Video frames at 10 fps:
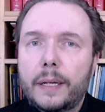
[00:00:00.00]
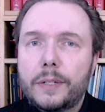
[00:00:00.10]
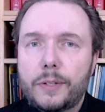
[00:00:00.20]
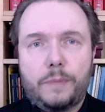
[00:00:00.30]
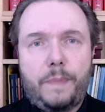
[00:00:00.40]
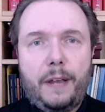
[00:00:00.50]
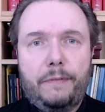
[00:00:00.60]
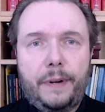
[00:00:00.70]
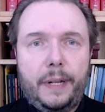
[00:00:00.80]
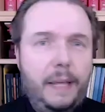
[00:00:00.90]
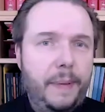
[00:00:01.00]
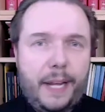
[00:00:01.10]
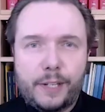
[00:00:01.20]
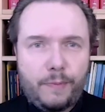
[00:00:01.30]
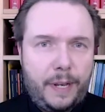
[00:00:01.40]
to speak freely
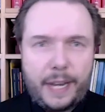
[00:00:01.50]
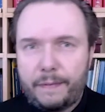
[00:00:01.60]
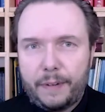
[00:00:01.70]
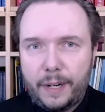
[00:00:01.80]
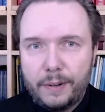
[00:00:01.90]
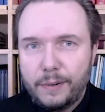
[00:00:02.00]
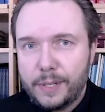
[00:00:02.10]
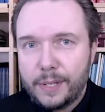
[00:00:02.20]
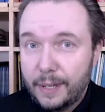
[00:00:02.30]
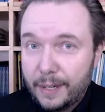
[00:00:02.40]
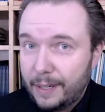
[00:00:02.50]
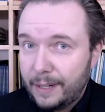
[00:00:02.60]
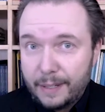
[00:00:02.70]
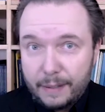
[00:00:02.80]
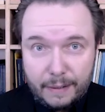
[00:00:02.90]
because one never knows
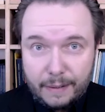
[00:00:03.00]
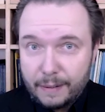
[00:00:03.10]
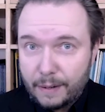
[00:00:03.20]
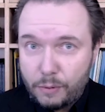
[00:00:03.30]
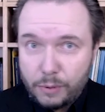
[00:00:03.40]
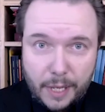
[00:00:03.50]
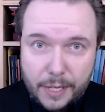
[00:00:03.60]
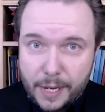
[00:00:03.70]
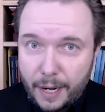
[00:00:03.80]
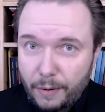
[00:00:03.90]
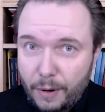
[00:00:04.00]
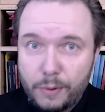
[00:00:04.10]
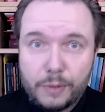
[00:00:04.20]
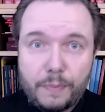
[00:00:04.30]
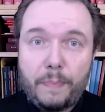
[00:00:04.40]
who's listening or
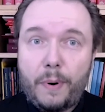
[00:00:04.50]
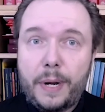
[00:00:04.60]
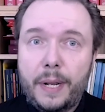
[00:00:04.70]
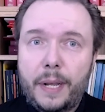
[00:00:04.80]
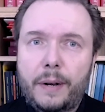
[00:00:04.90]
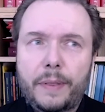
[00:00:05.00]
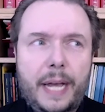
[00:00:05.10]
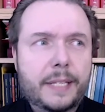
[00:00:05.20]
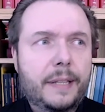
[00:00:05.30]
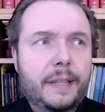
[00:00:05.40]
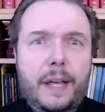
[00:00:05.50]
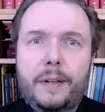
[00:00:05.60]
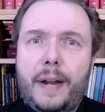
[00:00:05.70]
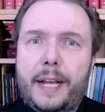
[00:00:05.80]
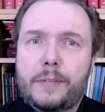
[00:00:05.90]
who's reporting. You know, that's
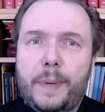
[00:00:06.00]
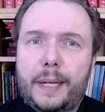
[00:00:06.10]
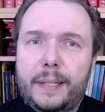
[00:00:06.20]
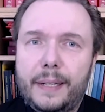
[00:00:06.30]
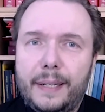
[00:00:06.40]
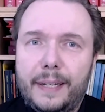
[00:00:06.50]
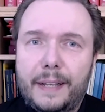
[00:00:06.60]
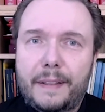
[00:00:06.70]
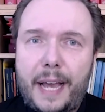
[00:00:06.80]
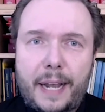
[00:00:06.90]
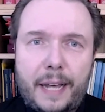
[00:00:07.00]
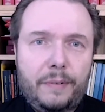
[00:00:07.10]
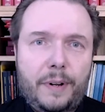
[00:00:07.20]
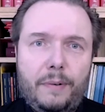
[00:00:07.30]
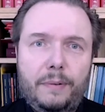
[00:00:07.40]
another aspect that I don't
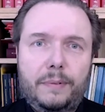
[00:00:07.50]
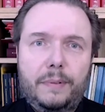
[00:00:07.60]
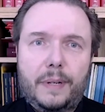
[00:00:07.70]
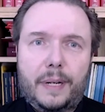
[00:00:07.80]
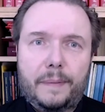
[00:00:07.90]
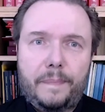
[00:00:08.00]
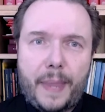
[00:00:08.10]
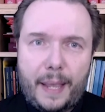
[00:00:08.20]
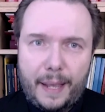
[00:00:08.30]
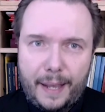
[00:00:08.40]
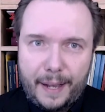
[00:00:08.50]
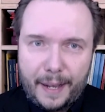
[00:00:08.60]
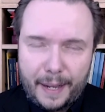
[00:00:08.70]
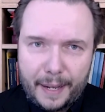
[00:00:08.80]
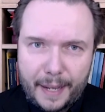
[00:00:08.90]
know uh,
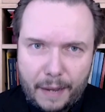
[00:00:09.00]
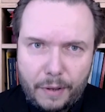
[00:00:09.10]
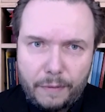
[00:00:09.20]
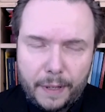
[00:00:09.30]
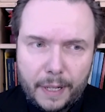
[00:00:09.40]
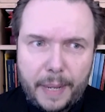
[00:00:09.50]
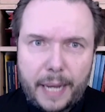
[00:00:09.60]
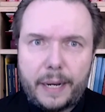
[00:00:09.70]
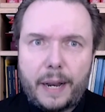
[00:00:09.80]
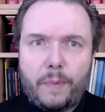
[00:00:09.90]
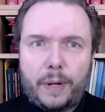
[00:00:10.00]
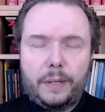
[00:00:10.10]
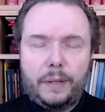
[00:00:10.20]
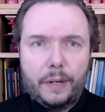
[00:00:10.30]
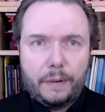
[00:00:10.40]
how you feel about it and what
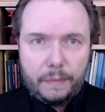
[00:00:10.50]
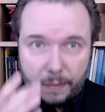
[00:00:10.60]
your